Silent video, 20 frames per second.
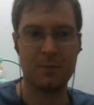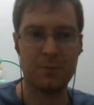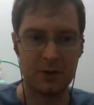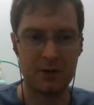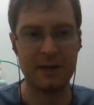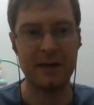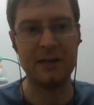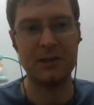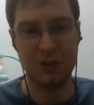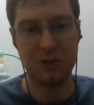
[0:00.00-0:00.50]
in
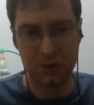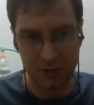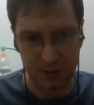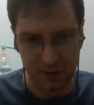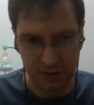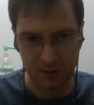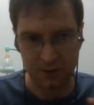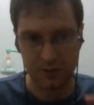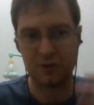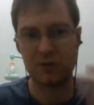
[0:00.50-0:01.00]
psychology, this
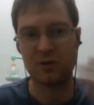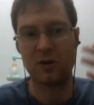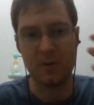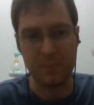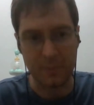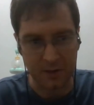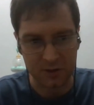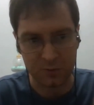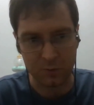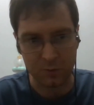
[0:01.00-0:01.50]
would be
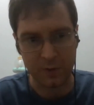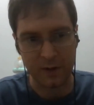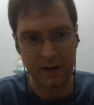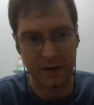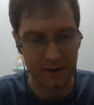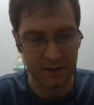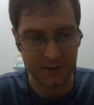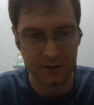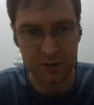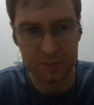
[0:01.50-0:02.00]
theories of
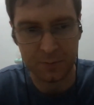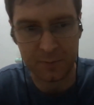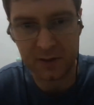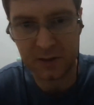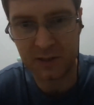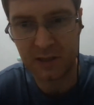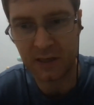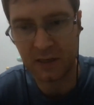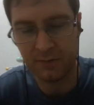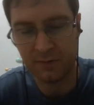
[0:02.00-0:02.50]
attribution.
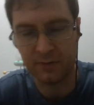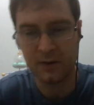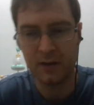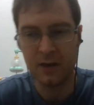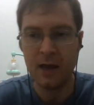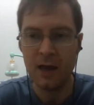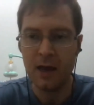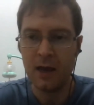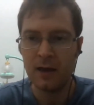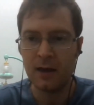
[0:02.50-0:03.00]
So,
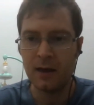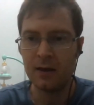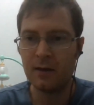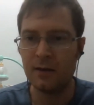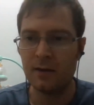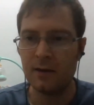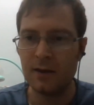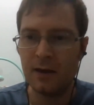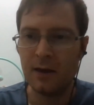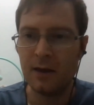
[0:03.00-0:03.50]
you know,
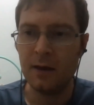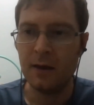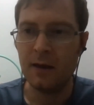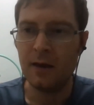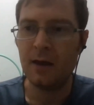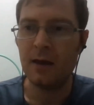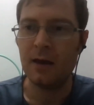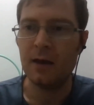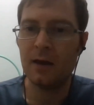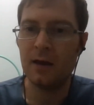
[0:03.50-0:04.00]

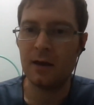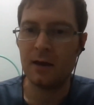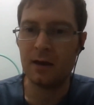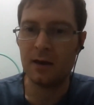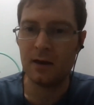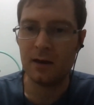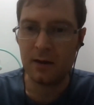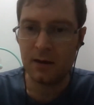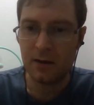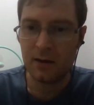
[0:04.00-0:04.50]
we have a
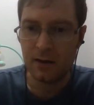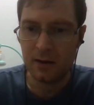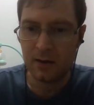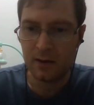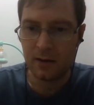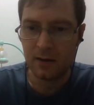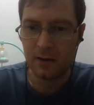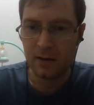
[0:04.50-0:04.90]
bias towards an